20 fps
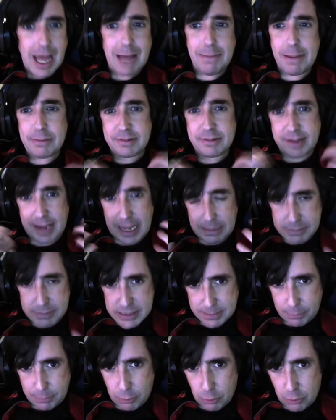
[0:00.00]
I'm able to help
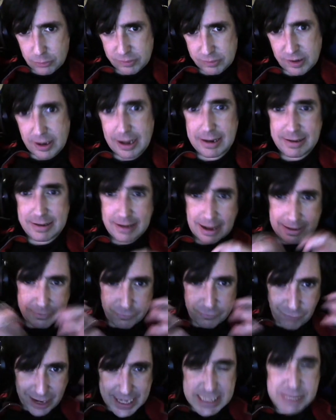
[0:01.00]
support and
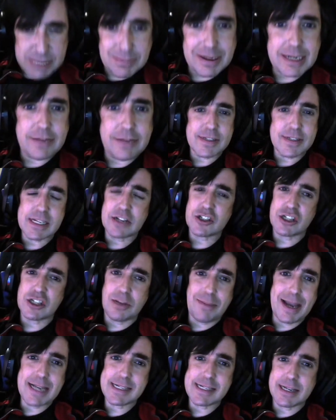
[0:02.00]
raise for such
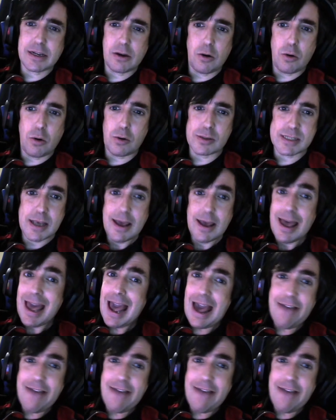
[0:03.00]
an amazing cause.